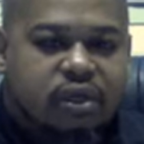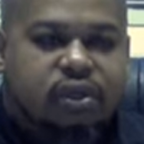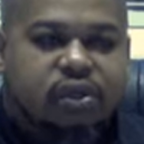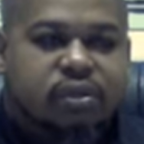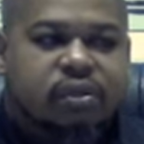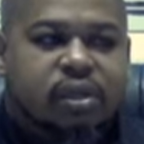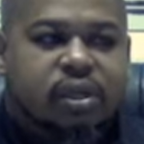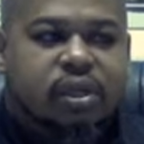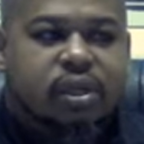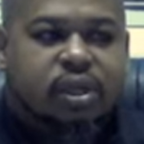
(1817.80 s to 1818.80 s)
too.
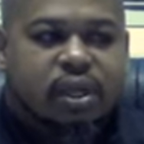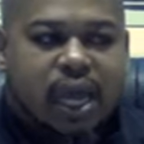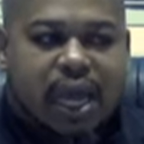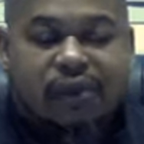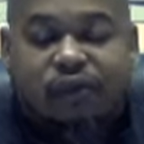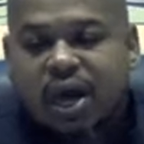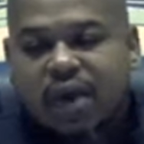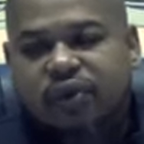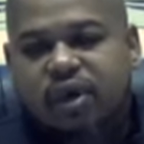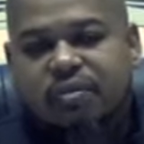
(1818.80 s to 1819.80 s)
And if we're
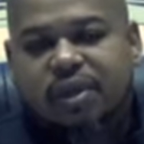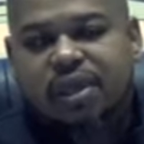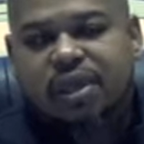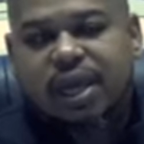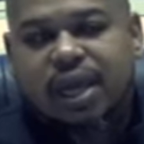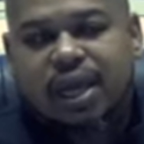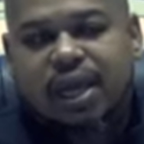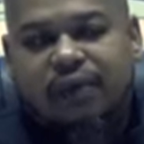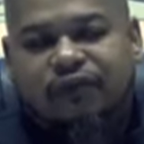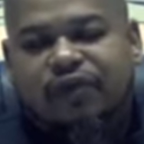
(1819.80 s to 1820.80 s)
ever going to be
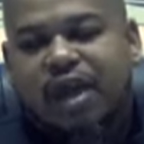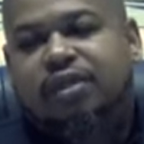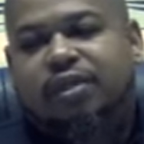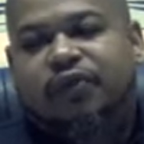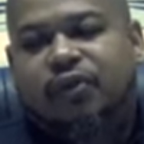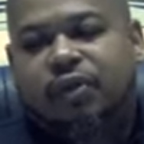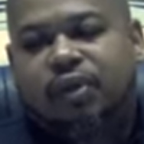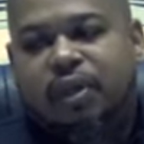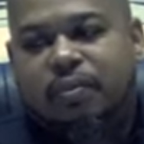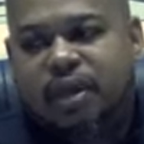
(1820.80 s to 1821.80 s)
effective in
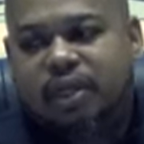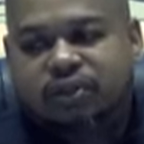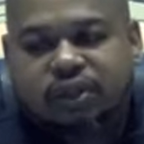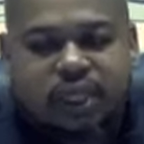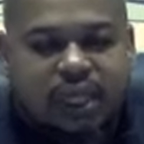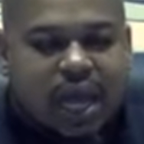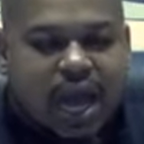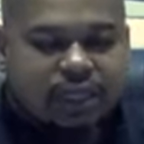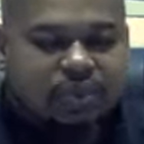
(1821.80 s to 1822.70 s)
the ministries that God has